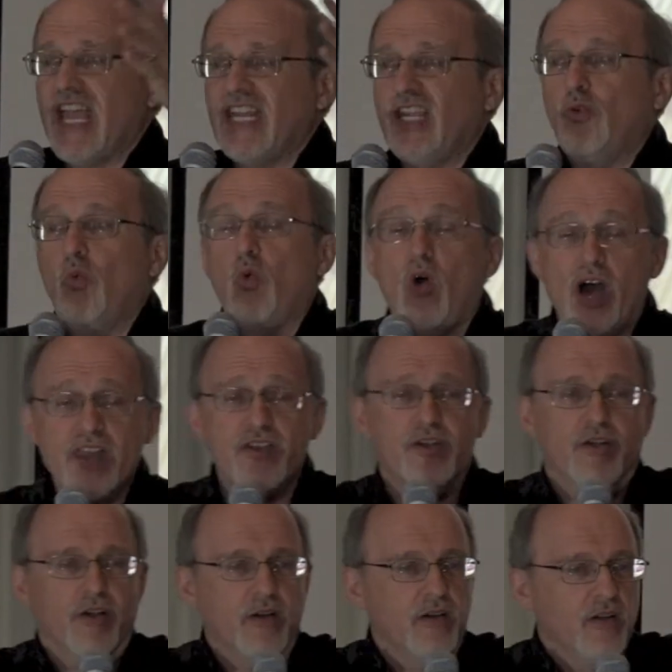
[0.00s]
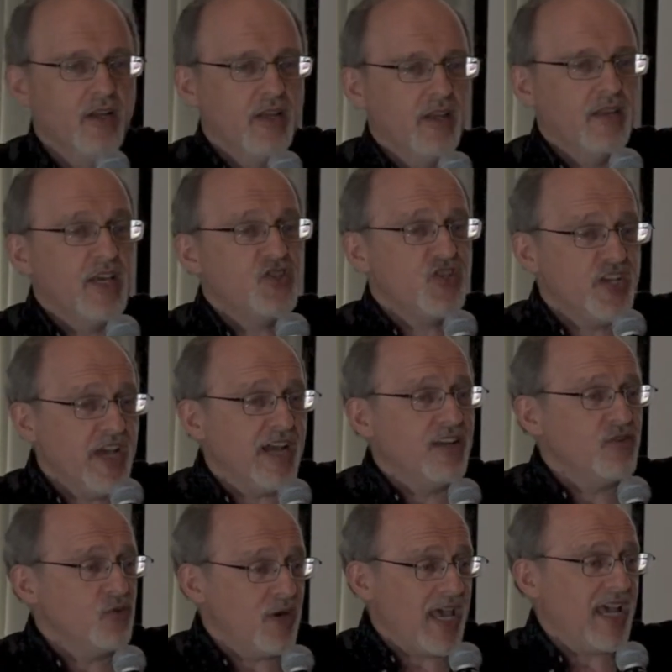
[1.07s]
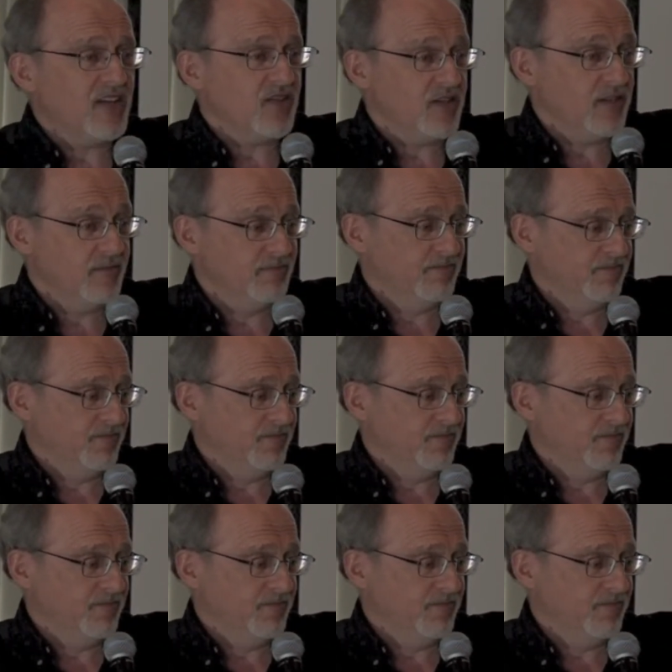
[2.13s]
it any wonder that she got into an accident?